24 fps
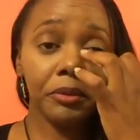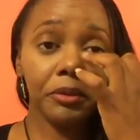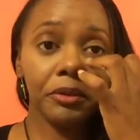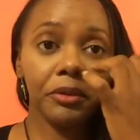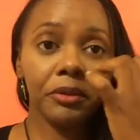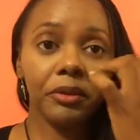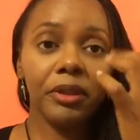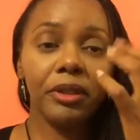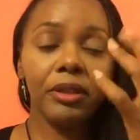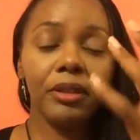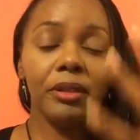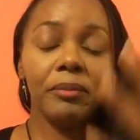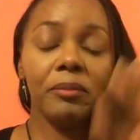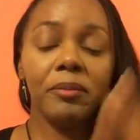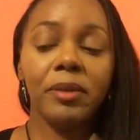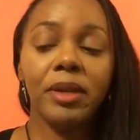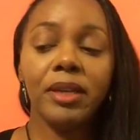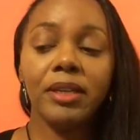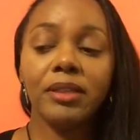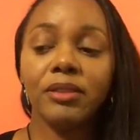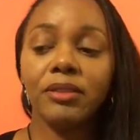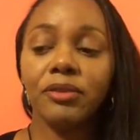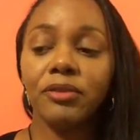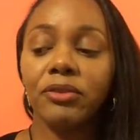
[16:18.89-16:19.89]
So he
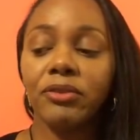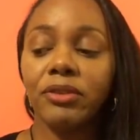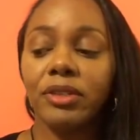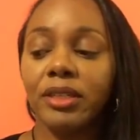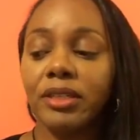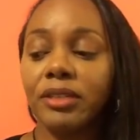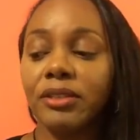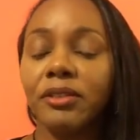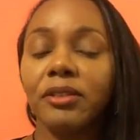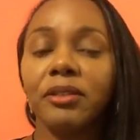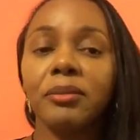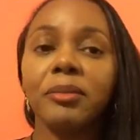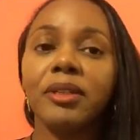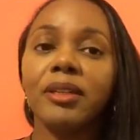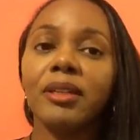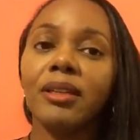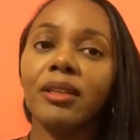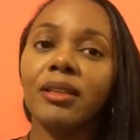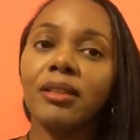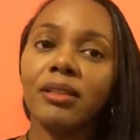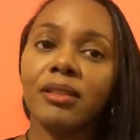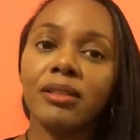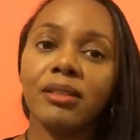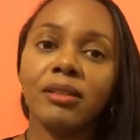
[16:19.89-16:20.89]
makes the traditional, but then
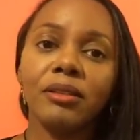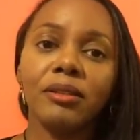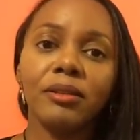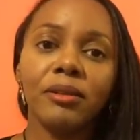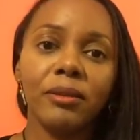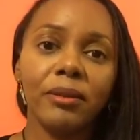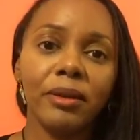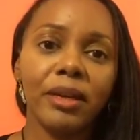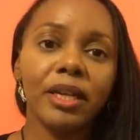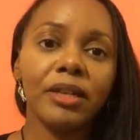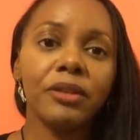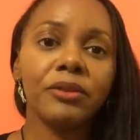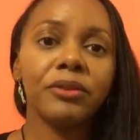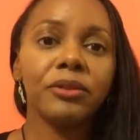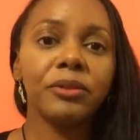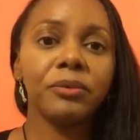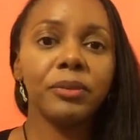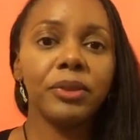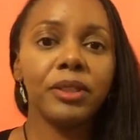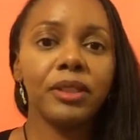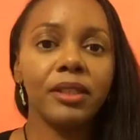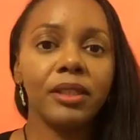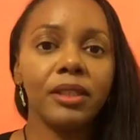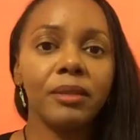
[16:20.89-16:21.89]
he does a little extra
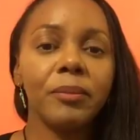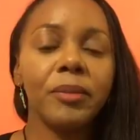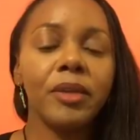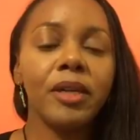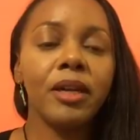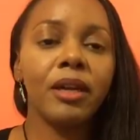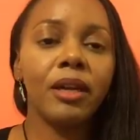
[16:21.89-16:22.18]
with them.